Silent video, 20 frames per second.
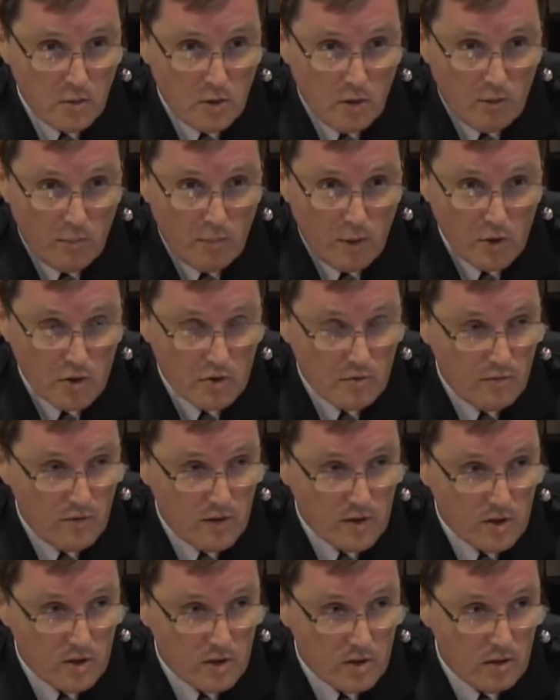We've got Boss and
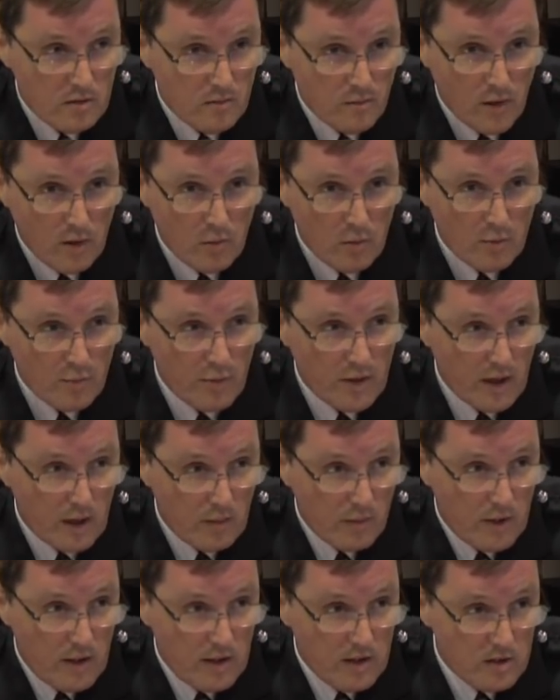Vision that would bring
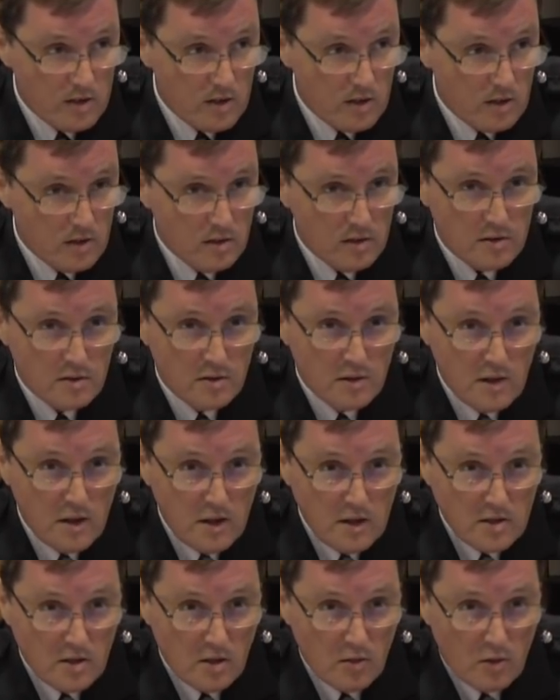up the incident
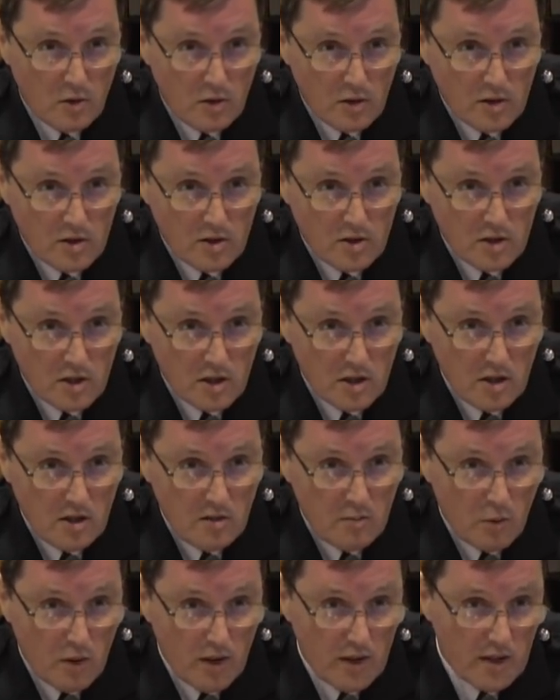so that I could
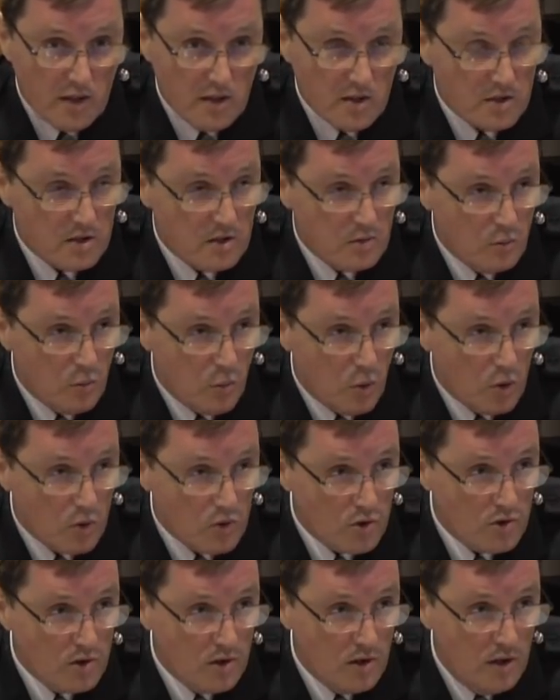see where the incident
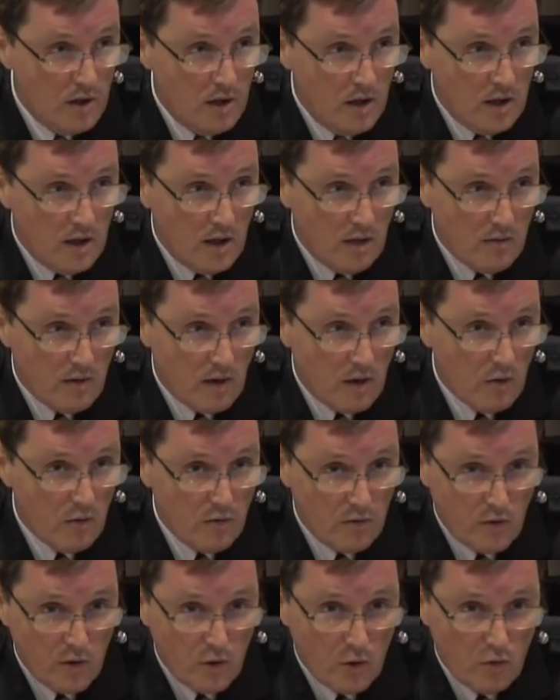was and have an
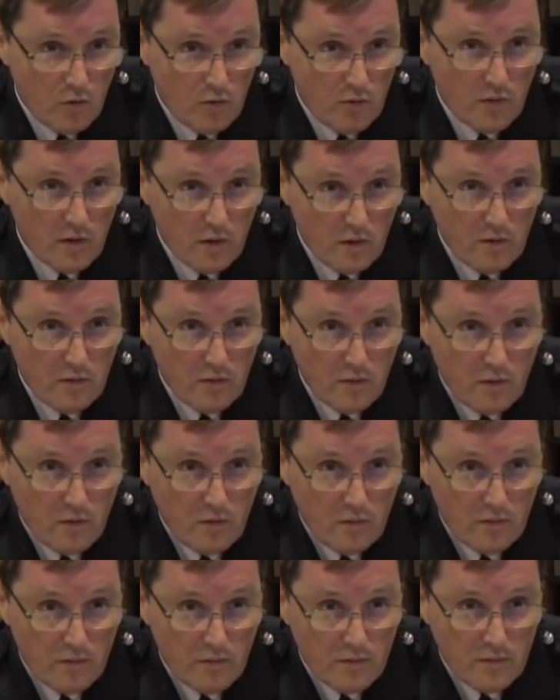overview
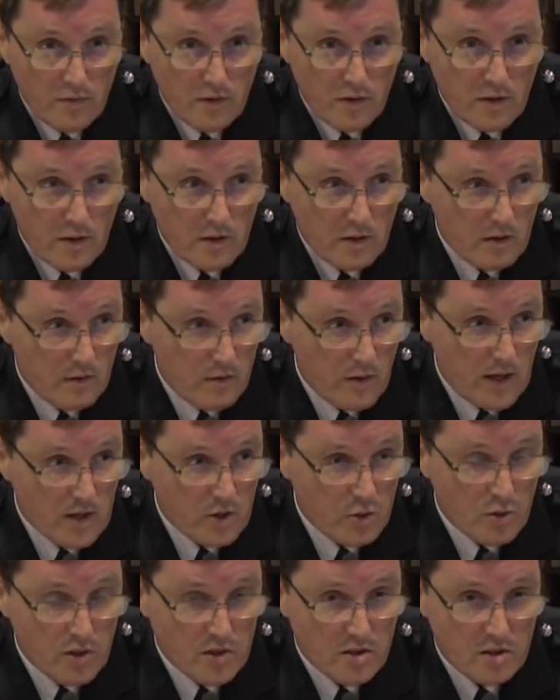of the
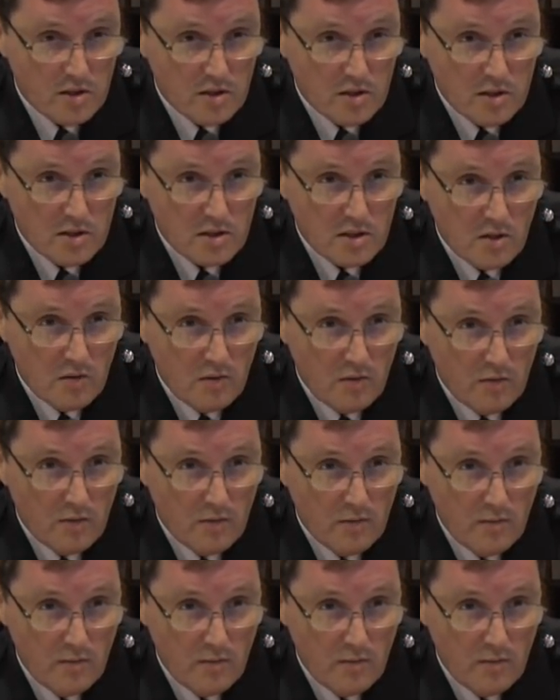actual incident itself.